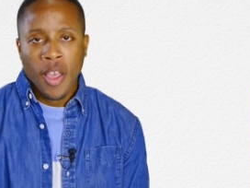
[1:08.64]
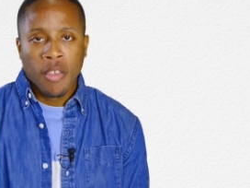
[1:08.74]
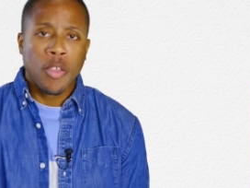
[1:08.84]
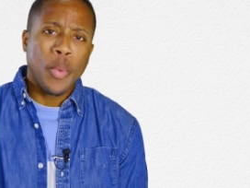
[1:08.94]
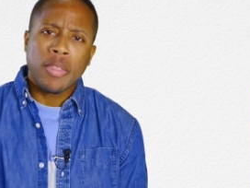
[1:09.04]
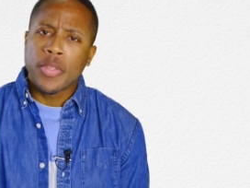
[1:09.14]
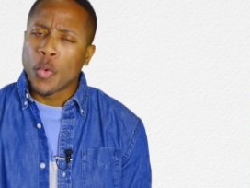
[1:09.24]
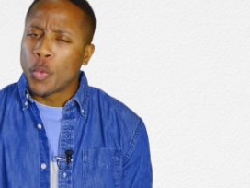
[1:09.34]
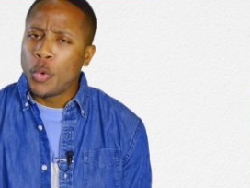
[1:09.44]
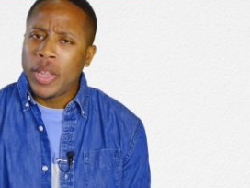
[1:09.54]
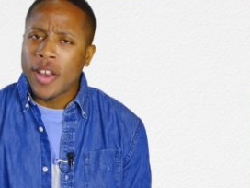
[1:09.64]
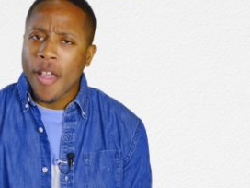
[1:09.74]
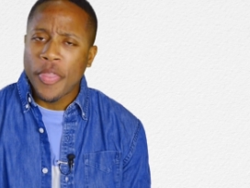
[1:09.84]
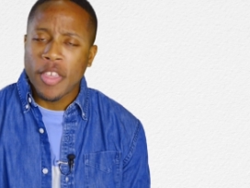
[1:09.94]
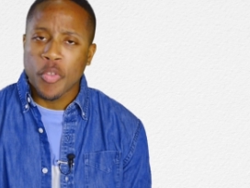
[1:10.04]
So what's the ruling
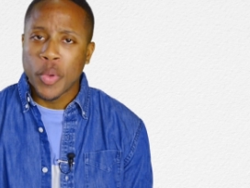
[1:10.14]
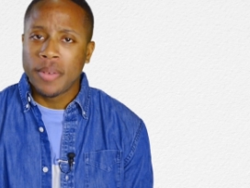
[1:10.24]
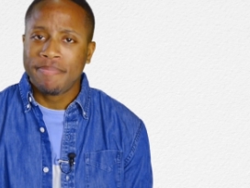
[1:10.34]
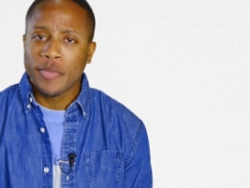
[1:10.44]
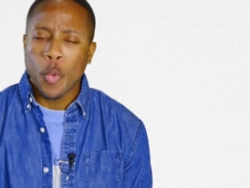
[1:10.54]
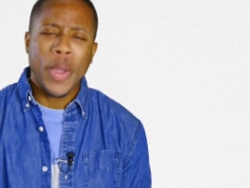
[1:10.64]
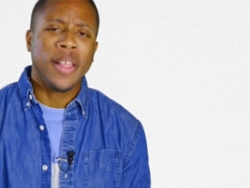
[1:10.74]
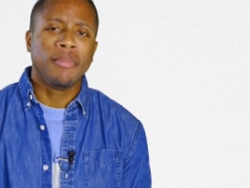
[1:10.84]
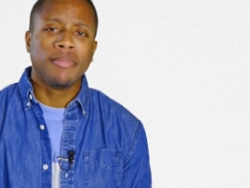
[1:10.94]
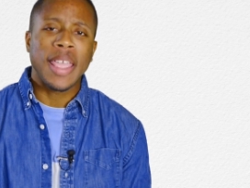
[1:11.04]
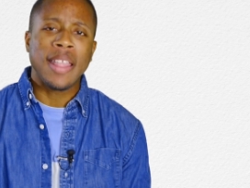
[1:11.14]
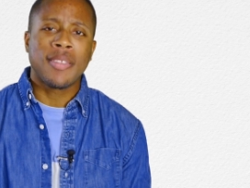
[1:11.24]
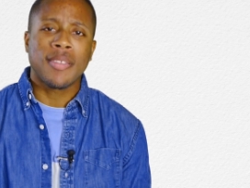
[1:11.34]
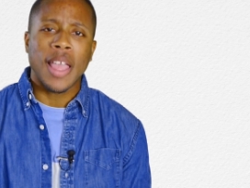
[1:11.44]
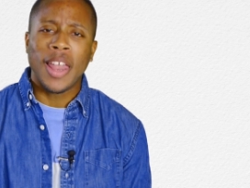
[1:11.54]
on this one? Well,
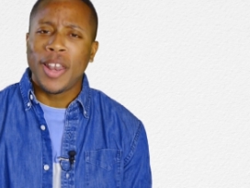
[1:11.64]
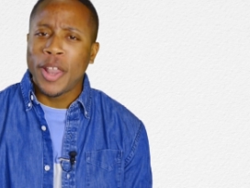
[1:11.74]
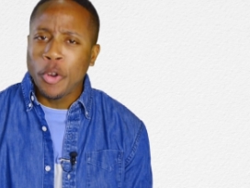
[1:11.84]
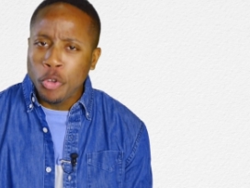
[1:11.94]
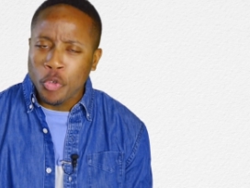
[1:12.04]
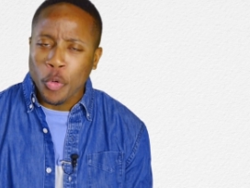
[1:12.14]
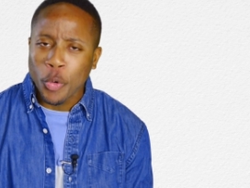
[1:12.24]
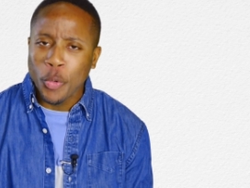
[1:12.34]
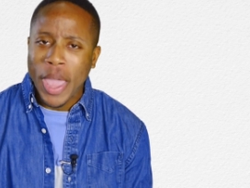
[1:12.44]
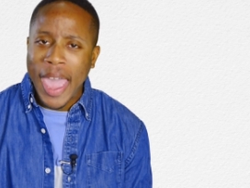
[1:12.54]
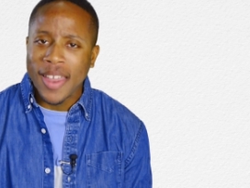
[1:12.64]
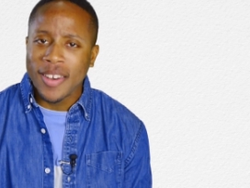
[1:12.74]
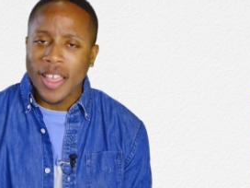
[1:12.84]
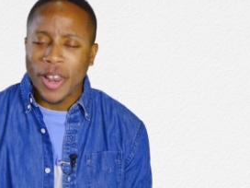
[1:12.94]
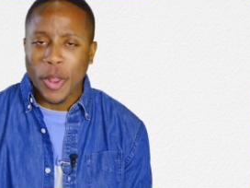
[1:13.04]
it's a little true
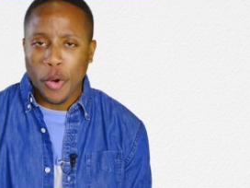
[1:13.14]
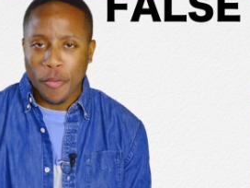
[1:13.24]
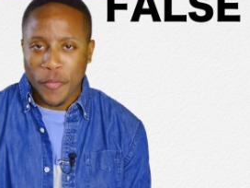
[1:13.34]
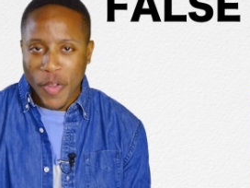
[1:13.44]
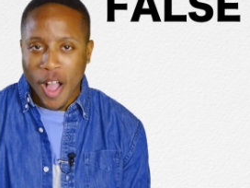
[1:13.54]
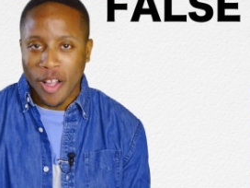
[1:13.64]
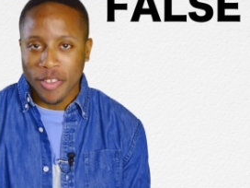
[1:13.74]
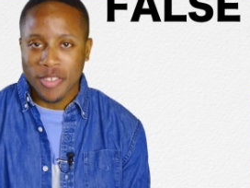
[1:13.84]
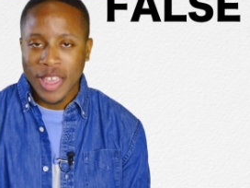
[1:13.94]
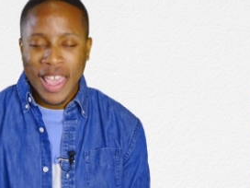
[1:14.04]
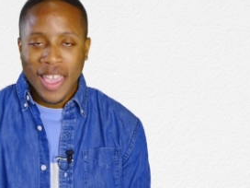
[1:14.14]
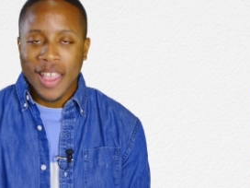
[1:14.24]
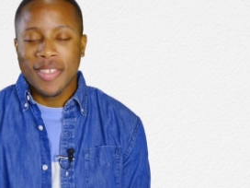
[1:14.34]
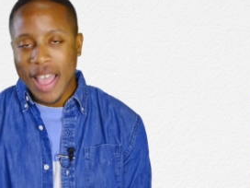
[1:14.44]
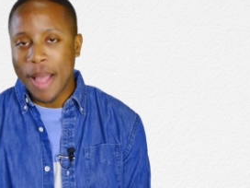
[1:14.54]
and a little false.
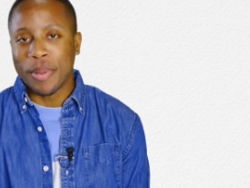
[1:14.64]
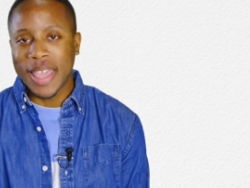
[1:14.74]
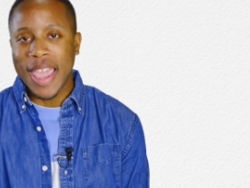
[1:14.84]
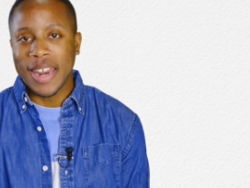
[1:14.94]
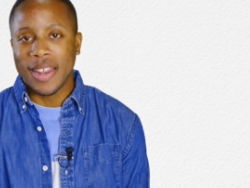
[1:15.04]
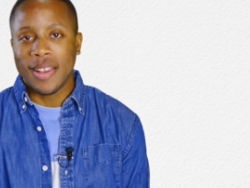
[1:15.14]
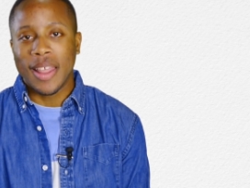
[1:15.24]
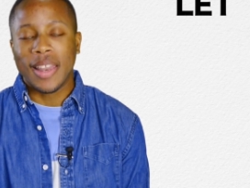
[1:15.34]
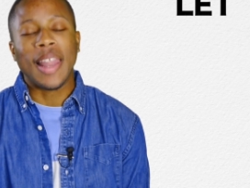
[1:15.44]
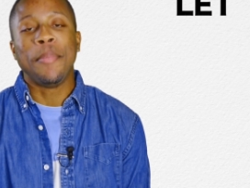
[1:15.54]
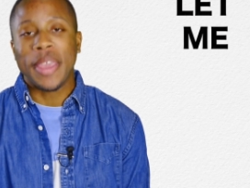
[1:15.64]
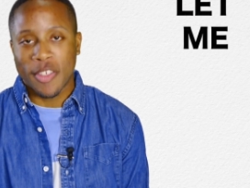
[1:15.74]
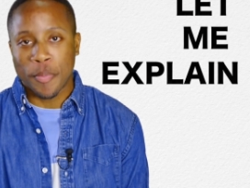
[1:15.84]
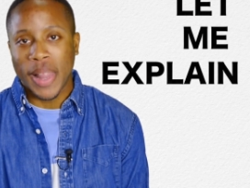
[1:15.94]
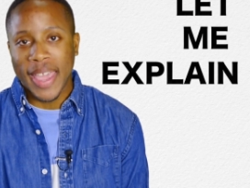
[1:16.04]
It's complicated. Let, let me
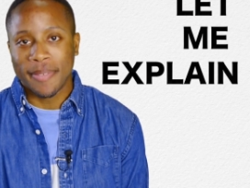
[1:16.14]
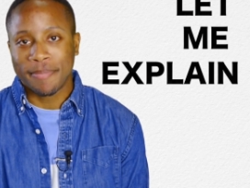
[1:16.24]
explain.